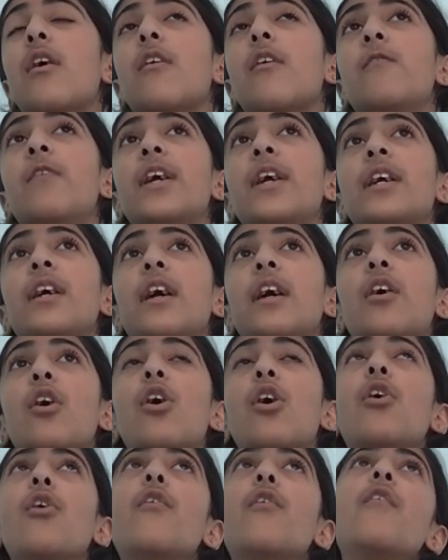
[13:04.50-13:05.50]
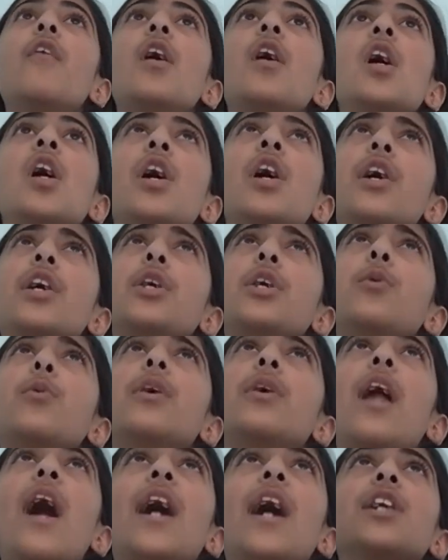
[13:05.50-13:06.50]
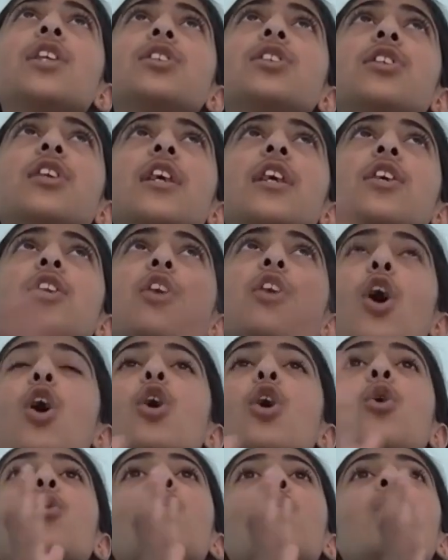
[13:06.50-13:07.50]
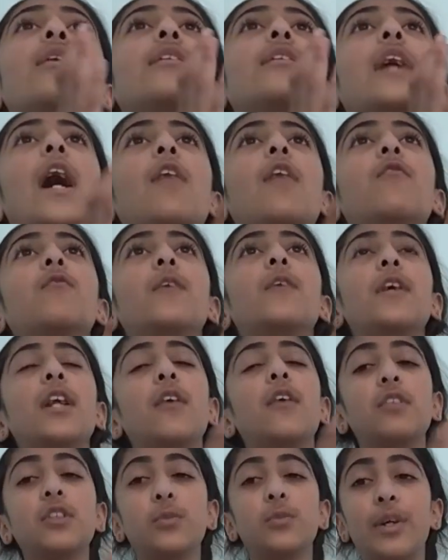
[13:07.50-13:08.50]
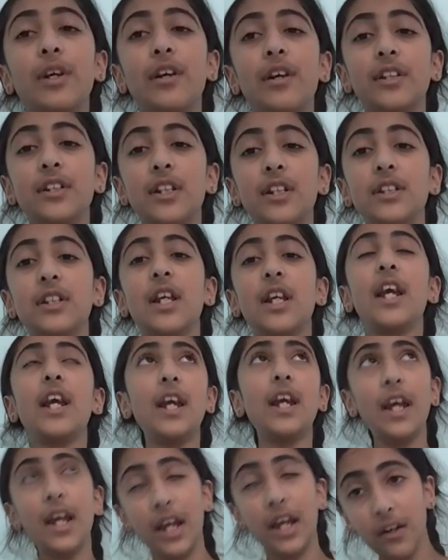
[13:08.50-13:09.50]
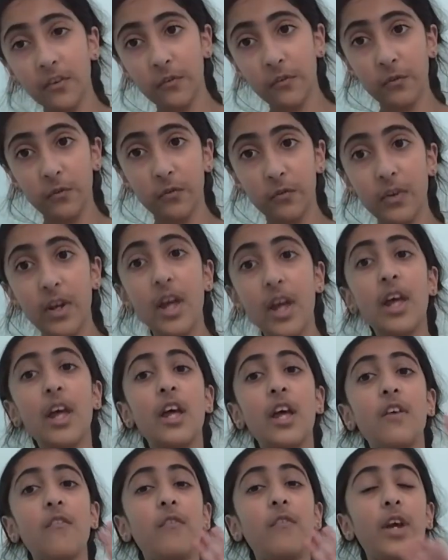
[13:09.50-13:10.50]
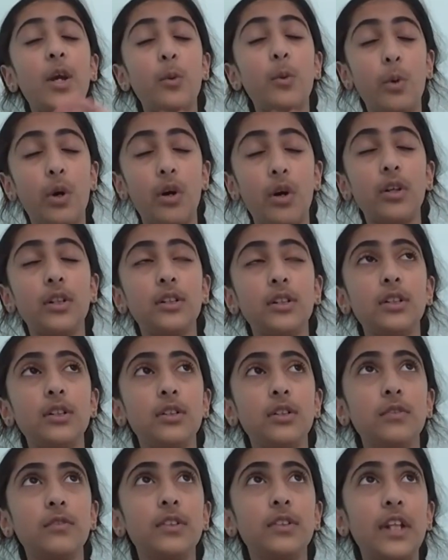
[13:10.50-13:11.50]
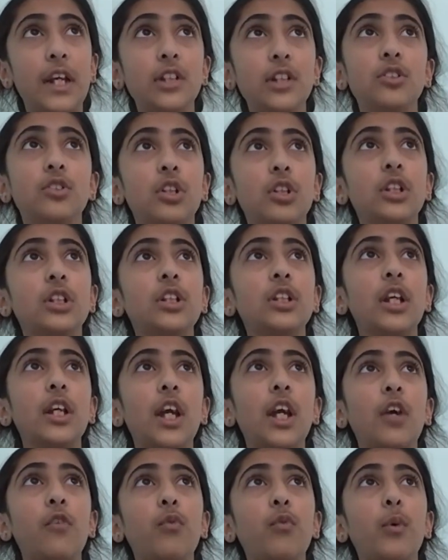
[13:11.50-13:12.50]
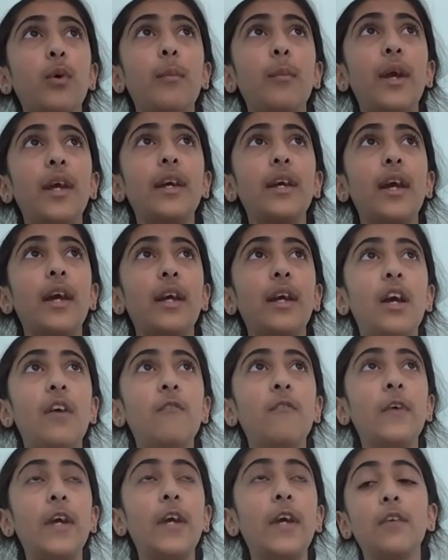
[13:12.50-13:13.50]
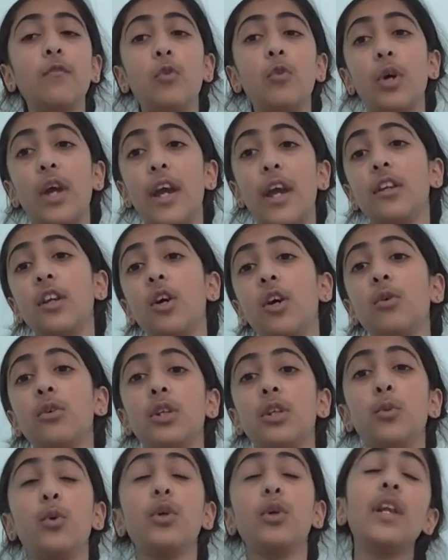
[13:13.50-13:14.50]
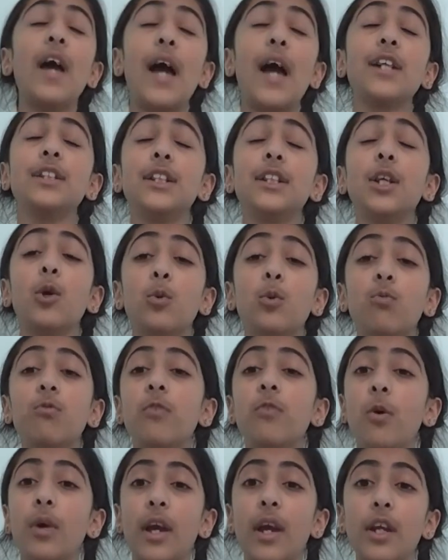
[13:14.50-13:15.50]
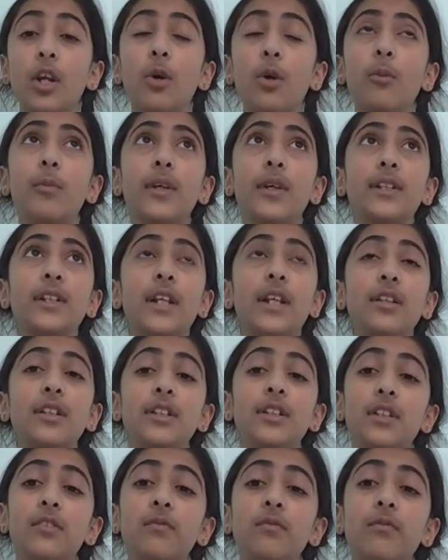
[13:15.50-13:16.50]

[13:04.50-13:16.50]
thinking of, you could actually go to have real life experiences if they weren't dangerous. Like if we were making a fake volcano, you wouldn't actually go to the volcano because that is an